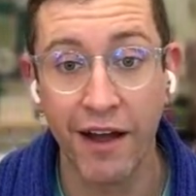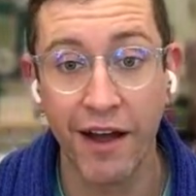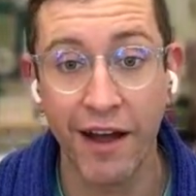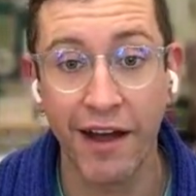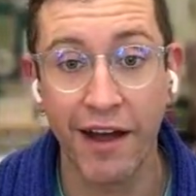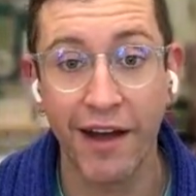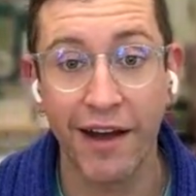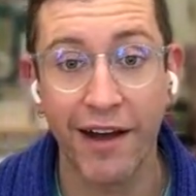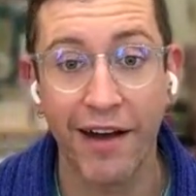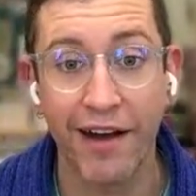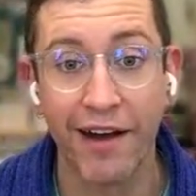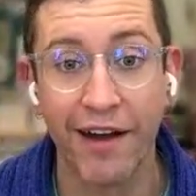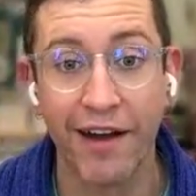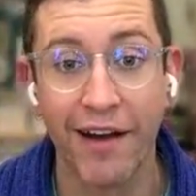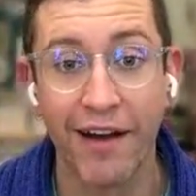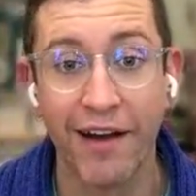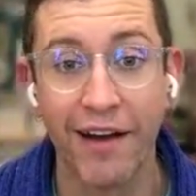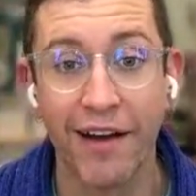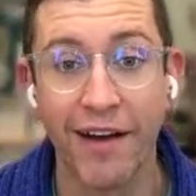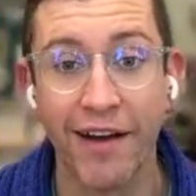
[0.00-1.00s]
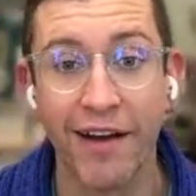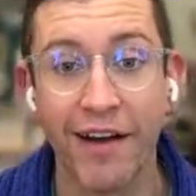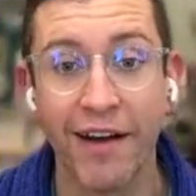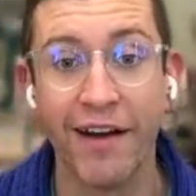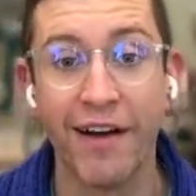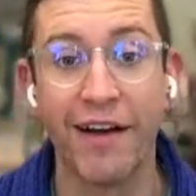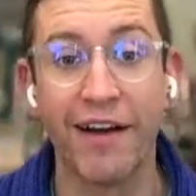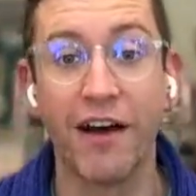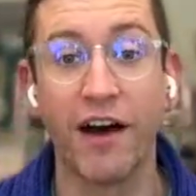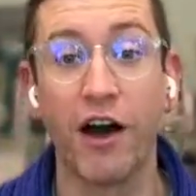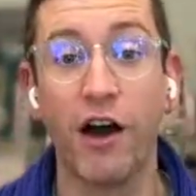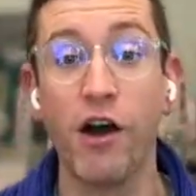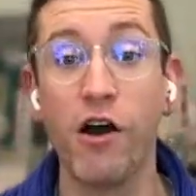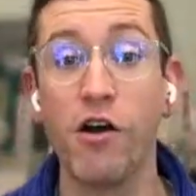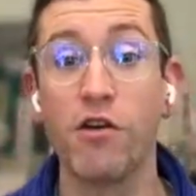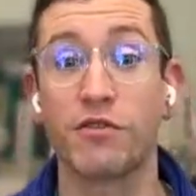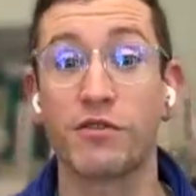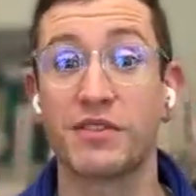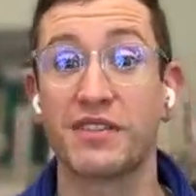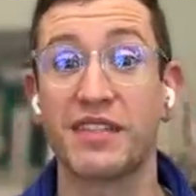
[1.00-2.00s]
Ah.
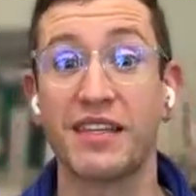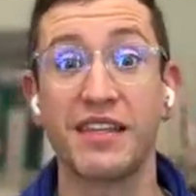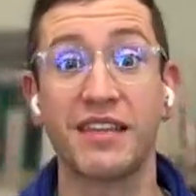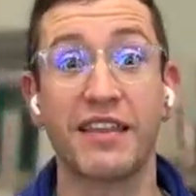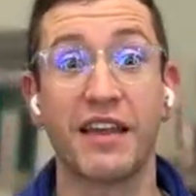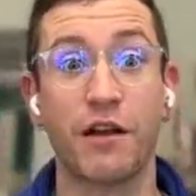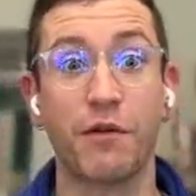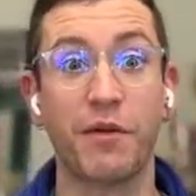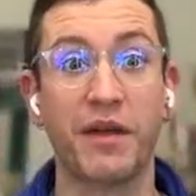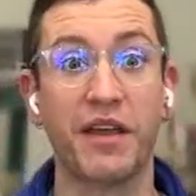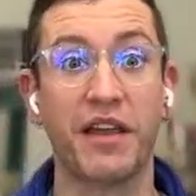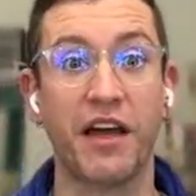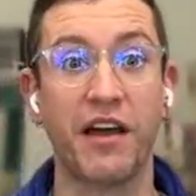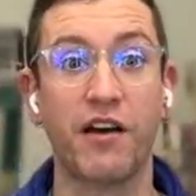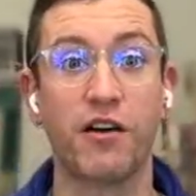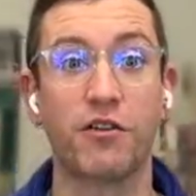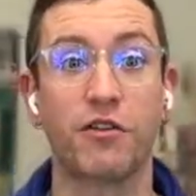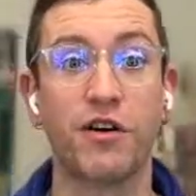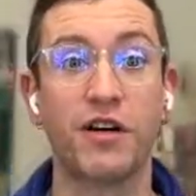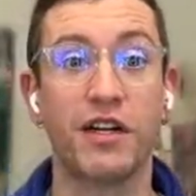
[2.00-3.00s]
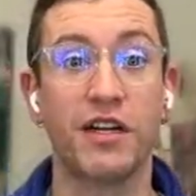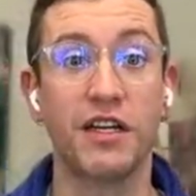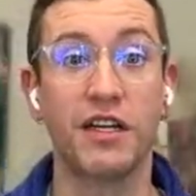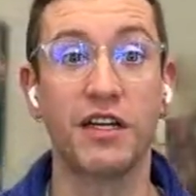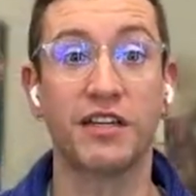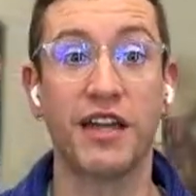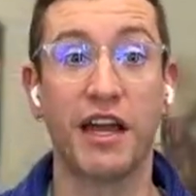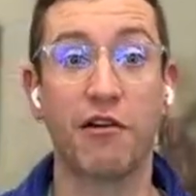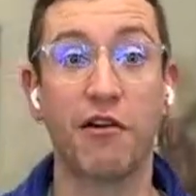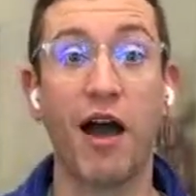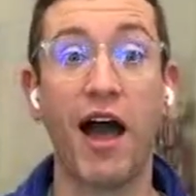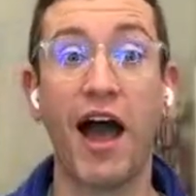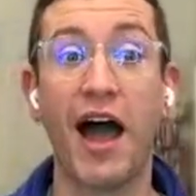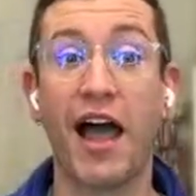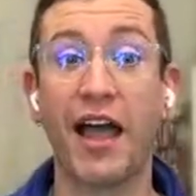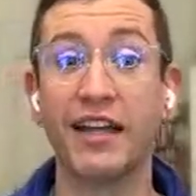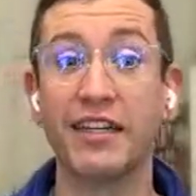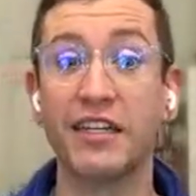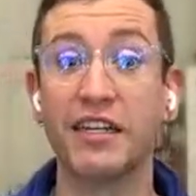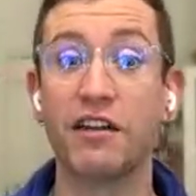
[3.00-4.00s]
Oh, see, there we go. Now,
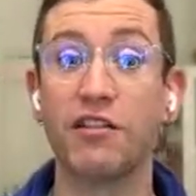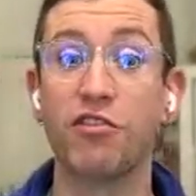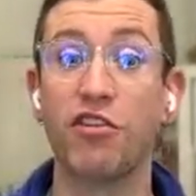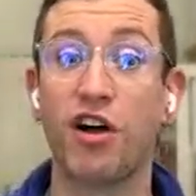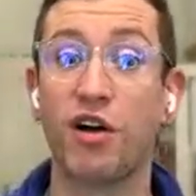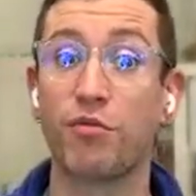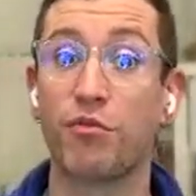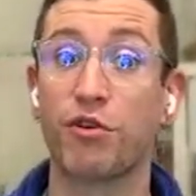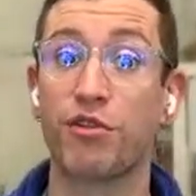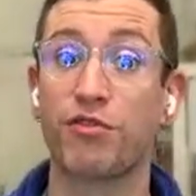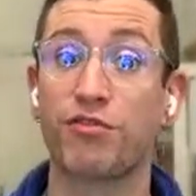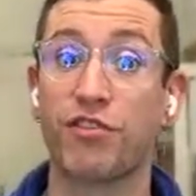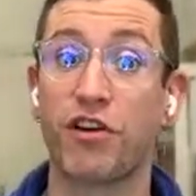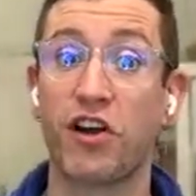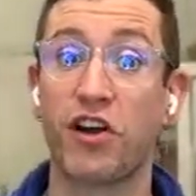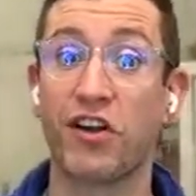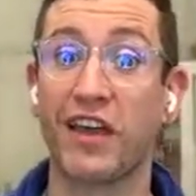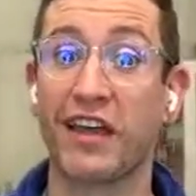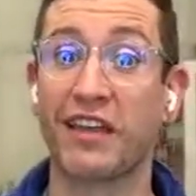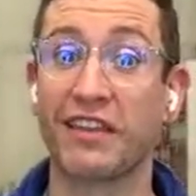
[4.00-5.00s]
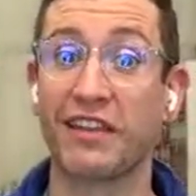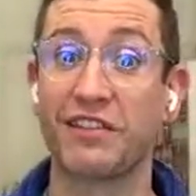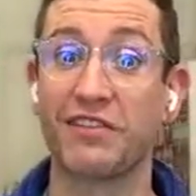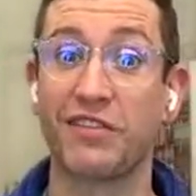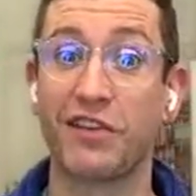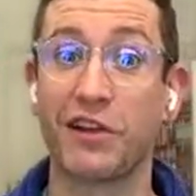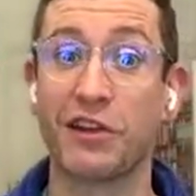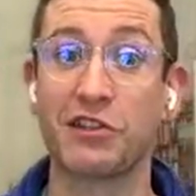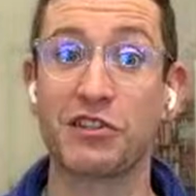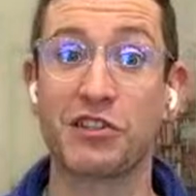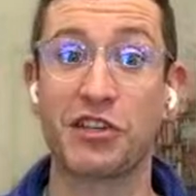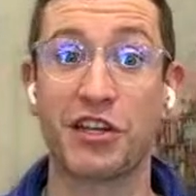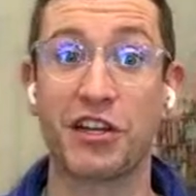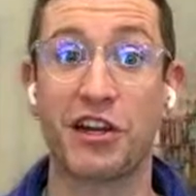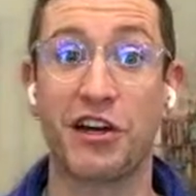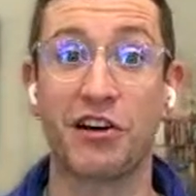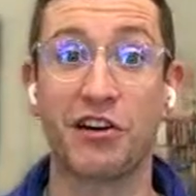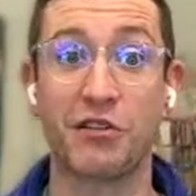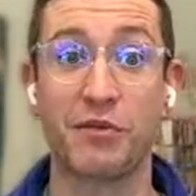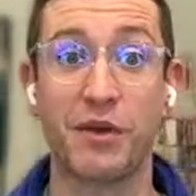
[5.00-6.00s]
I did a lot more frogging than finishing,
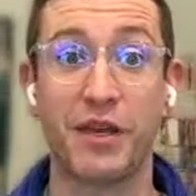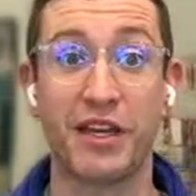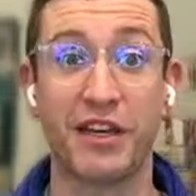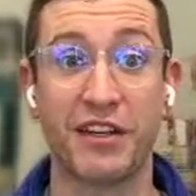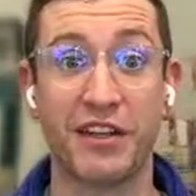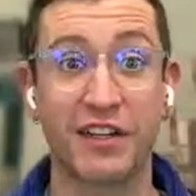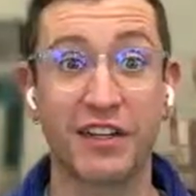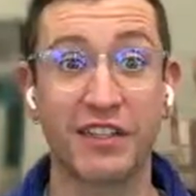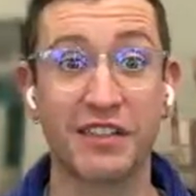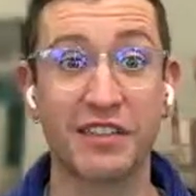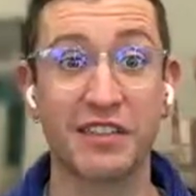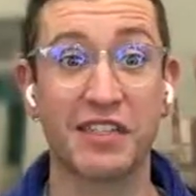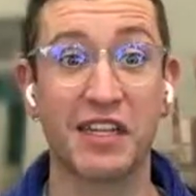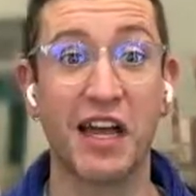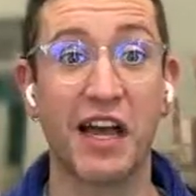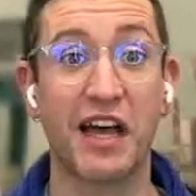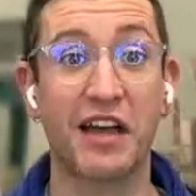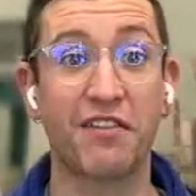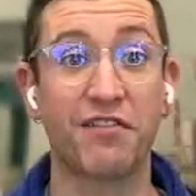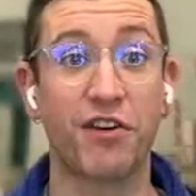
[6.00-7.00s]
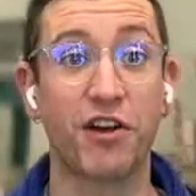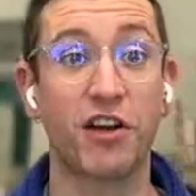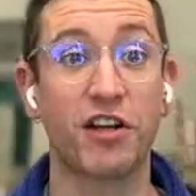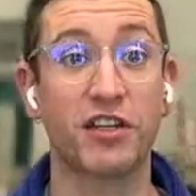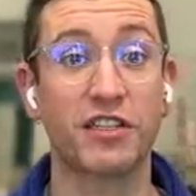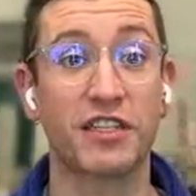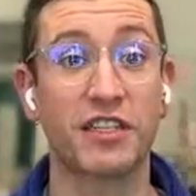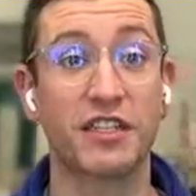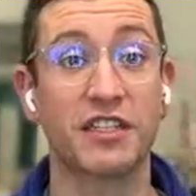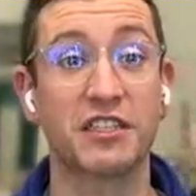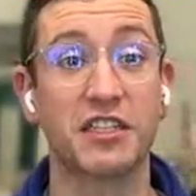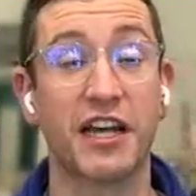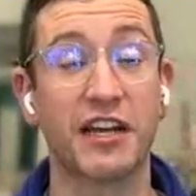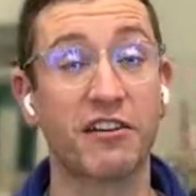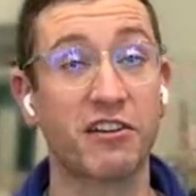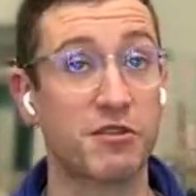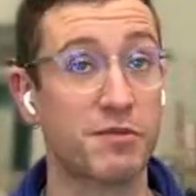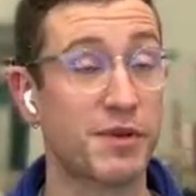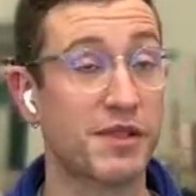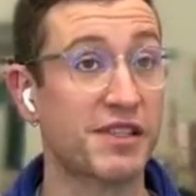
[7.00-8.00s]
I'll be honest. I frogged an
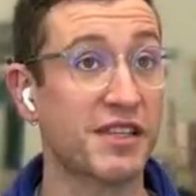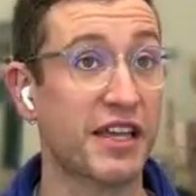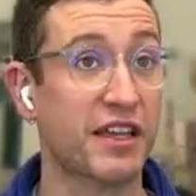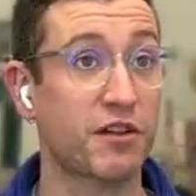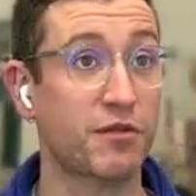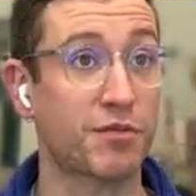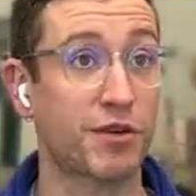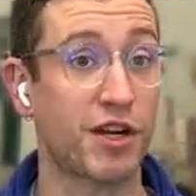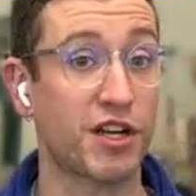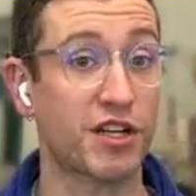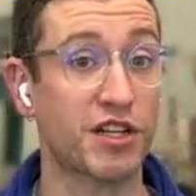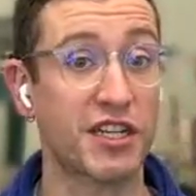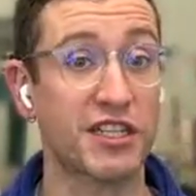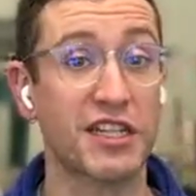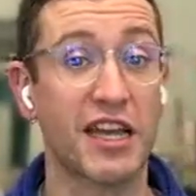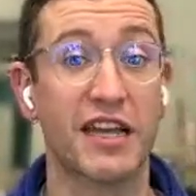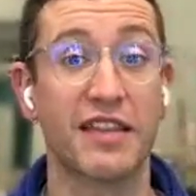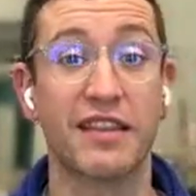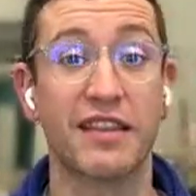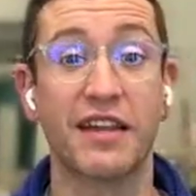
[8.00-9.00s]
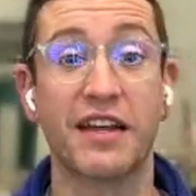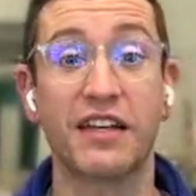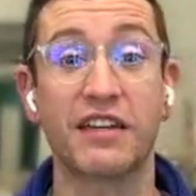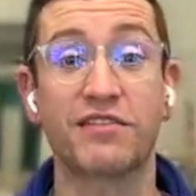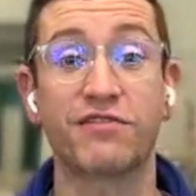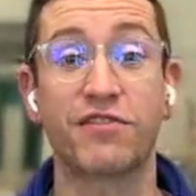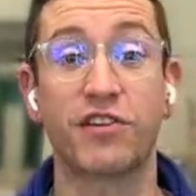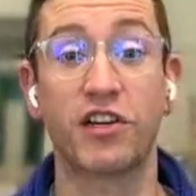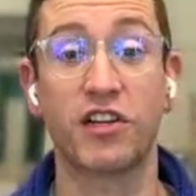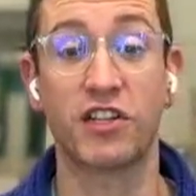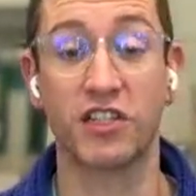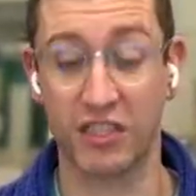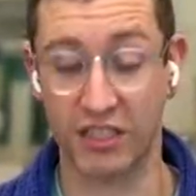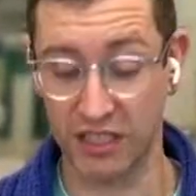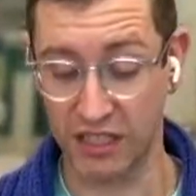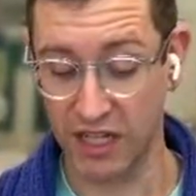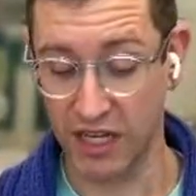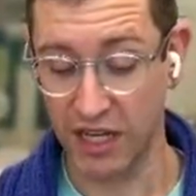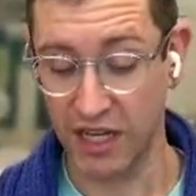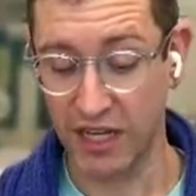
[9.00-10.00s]
entire spin cycle project, and then I frogged
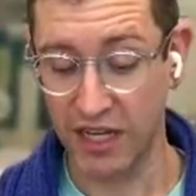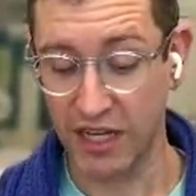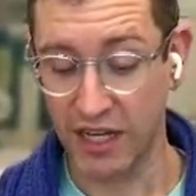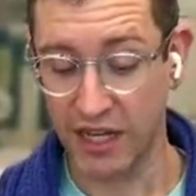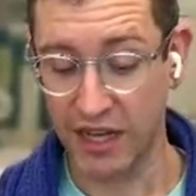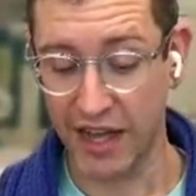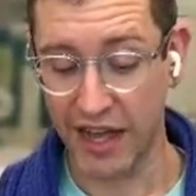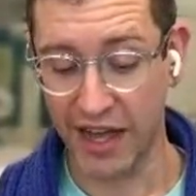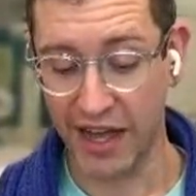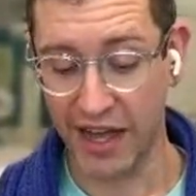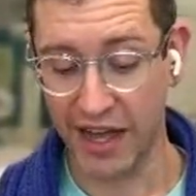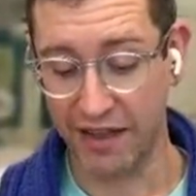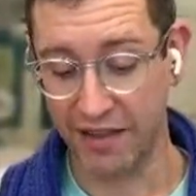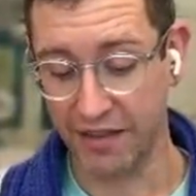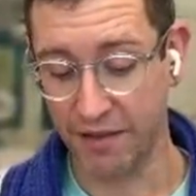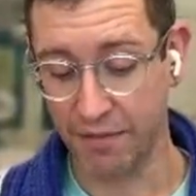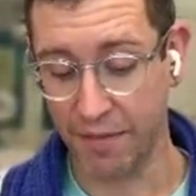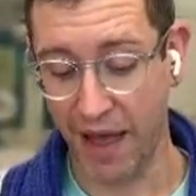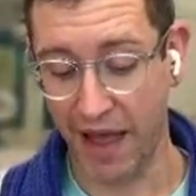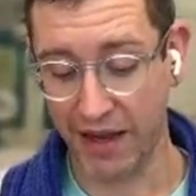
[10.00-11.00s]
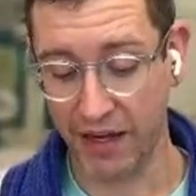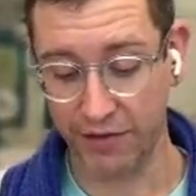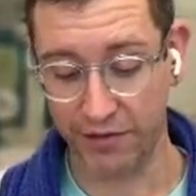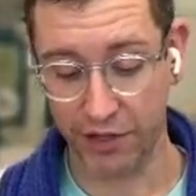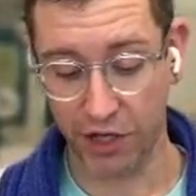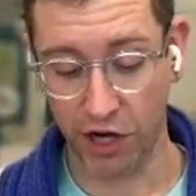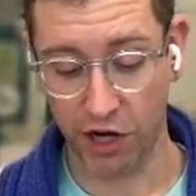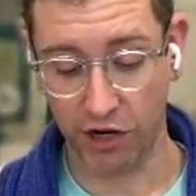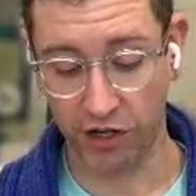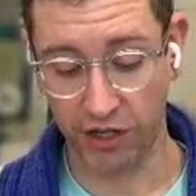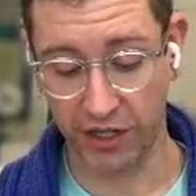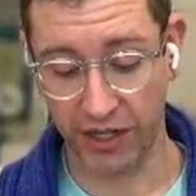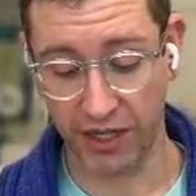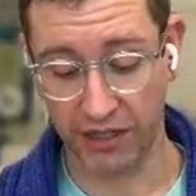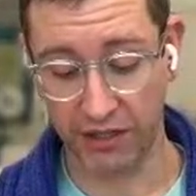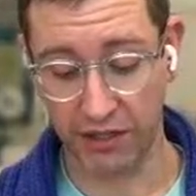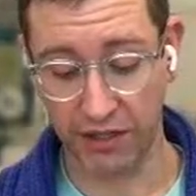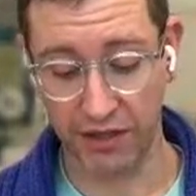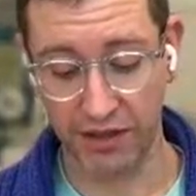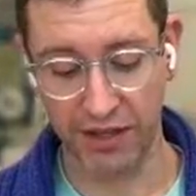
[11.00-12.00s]
the back of a
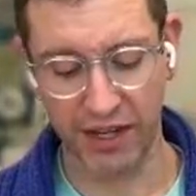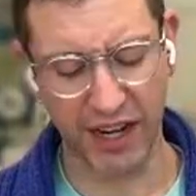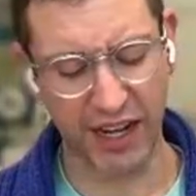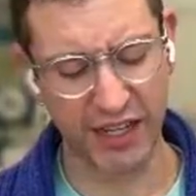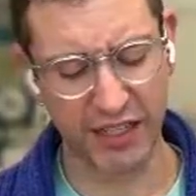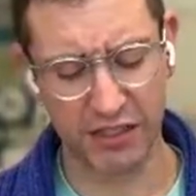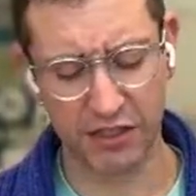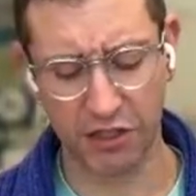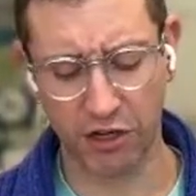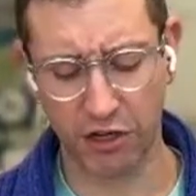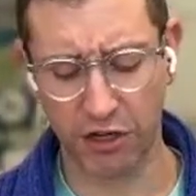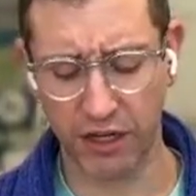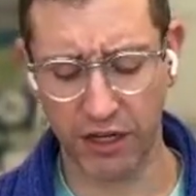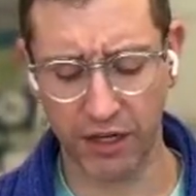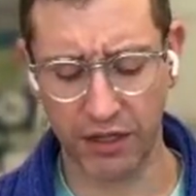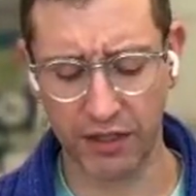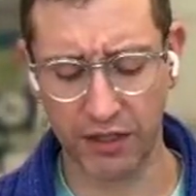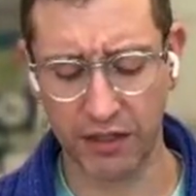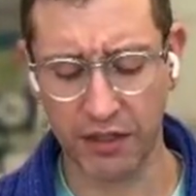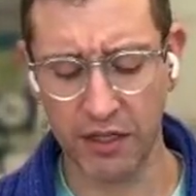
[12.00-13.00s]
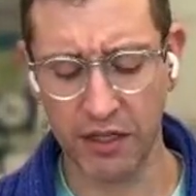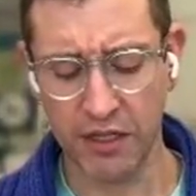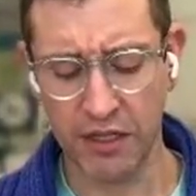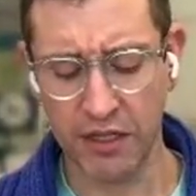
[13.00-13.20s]
cardigan that I had started and